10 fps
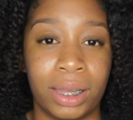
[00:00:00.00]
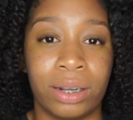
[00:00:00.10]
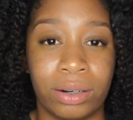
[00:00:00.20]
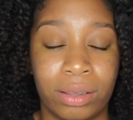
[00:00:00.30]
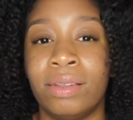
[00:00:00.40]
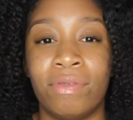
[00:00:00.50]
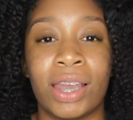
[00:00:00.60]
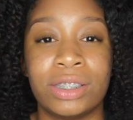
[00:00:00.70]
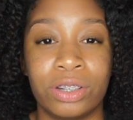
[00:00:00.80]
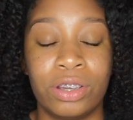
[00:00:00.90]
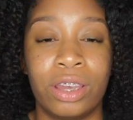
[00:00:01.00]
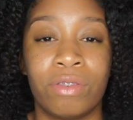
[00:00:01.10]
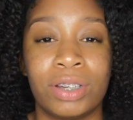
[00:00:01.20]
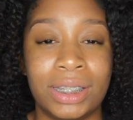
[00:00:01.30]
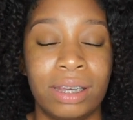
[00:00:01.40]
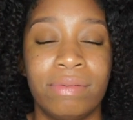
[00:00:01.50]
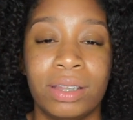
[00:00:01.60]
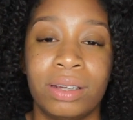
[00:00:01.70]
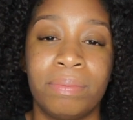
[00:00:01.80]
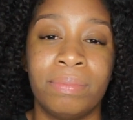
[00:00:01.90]
letter, the faster you can receive
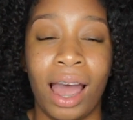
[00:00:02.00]
them.